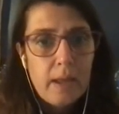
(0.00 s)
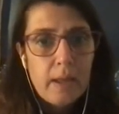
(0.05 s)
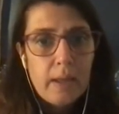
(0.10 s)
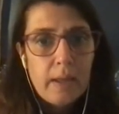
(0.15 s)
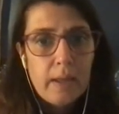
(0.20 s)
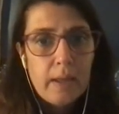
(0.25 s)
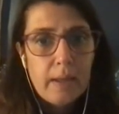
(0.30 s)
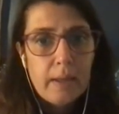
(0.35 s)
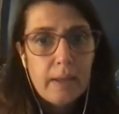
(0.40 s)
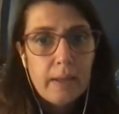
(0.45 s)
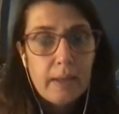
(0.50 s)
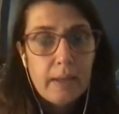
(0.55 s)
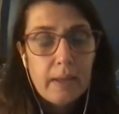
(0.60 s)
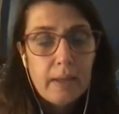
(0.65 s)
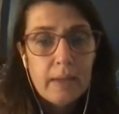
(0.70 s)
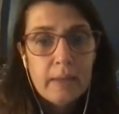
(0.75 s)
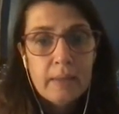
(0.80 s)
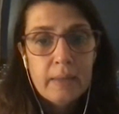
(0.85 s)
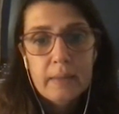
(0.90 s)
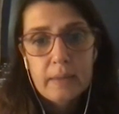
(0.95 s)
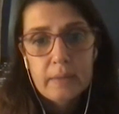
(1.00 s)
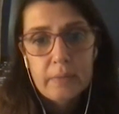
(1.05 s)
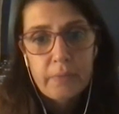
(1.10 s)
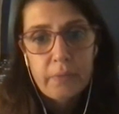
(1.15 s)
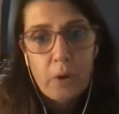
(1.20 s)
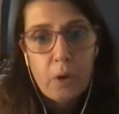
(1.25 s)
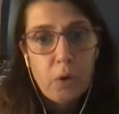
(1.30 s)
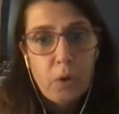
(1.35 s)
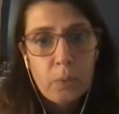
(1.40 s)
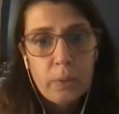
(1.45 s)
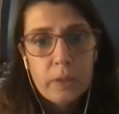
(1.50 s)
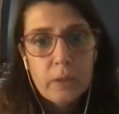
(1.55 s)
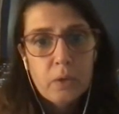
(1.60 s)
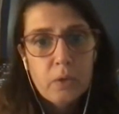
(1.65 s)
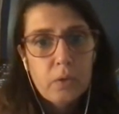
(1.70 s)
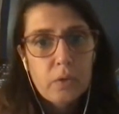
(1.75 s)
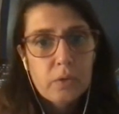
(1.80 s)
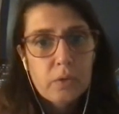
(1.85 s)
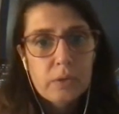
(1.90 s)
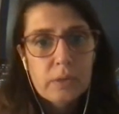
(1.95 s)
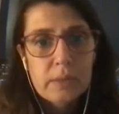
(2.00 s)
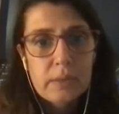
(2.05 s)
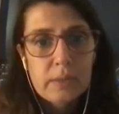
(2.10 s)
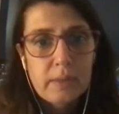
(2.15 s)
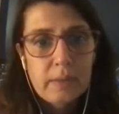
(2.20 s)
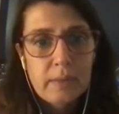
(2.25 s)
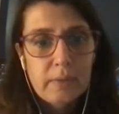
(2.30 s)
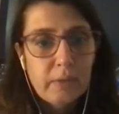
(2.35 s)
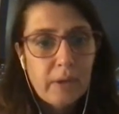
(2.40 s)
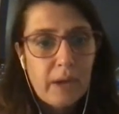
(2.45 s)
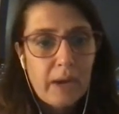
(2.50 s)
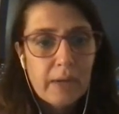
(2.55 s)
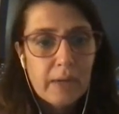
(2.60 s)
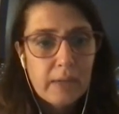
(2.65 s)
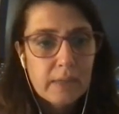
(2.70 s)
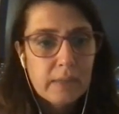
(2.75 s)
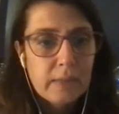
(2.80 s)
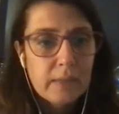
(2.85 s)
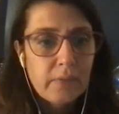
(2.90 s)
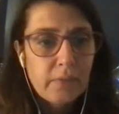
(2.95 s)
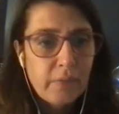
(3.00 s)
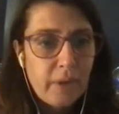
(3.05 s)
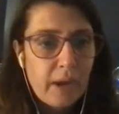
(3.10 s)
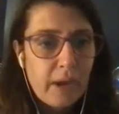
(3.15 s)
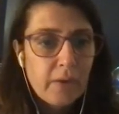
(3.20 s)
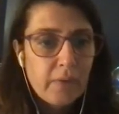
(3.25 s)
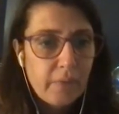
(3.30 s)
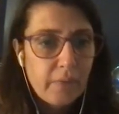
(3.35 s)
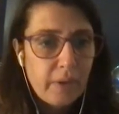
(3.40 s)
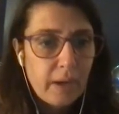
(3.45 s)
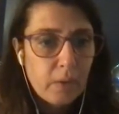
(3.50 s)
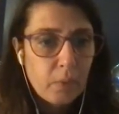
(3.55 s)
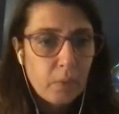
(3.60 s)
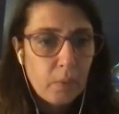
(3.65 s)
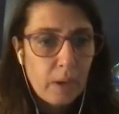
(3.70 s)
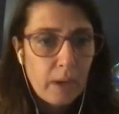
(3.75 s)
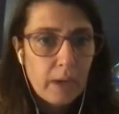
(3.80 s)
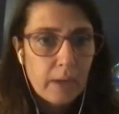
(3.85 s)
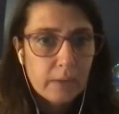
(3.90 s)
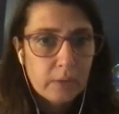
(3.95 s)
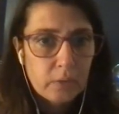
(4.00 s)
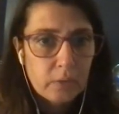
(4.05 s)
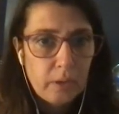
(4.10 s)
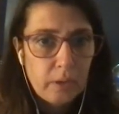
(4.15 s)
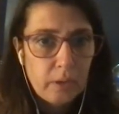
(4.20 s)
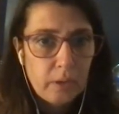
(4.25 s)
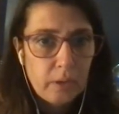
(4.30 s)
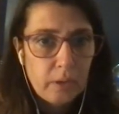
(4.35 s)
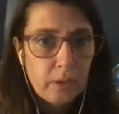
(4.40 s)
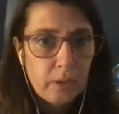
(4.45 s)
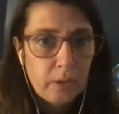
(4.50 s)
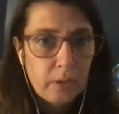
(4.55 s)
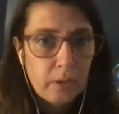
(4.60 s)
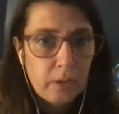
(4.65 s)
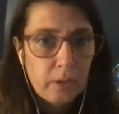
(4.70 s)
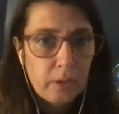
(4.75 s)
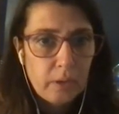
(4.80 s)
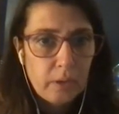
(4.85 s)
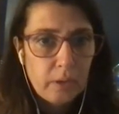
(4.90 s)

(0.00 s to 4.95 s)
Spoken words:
In the following courses, the drug is very, very well tolerated.